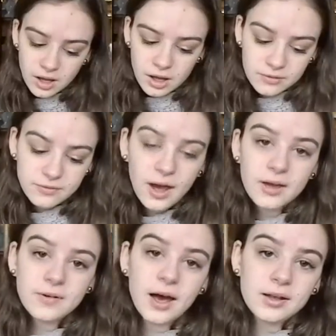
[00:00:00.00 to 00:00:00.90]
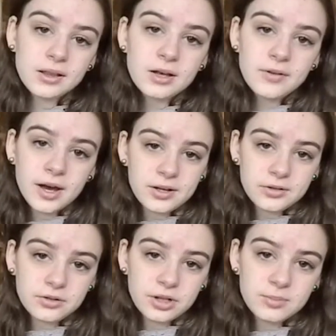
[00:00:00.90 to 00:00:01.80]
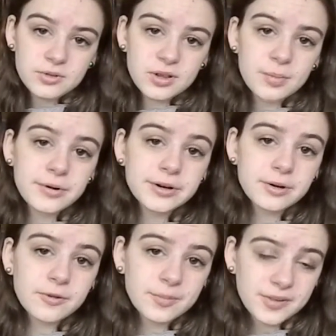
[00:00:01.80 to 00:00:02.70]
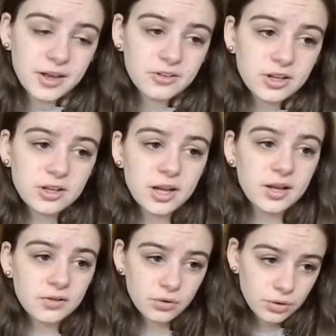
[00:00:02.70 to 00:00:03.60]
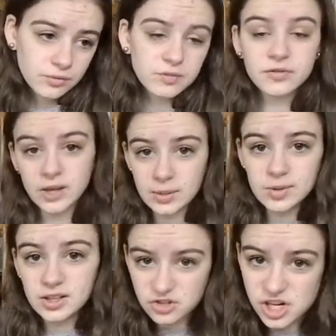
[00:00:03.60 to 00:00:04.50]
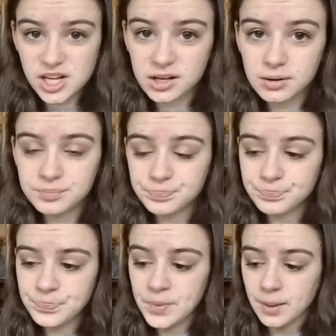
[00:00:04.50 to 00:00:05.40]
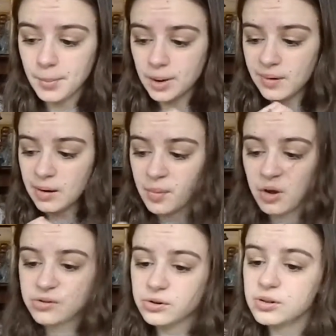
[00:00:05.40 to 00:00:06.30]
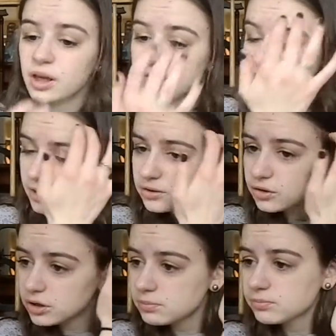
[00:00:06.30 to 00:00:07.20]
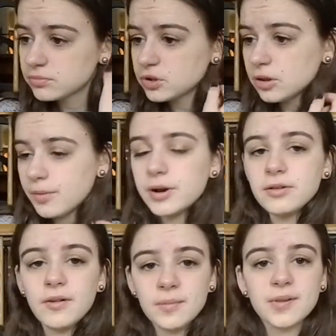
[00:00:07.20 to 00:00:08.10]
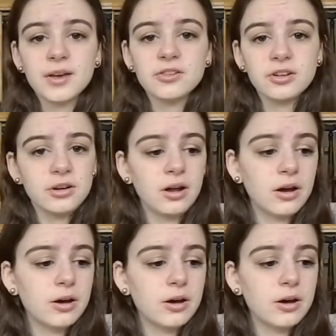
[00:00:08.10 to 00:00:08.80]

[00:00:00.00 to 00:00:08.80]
Five, I love ice cream to the point of obsession. It's sort of a family gene. My mom also loves ice cream to the point of obsession.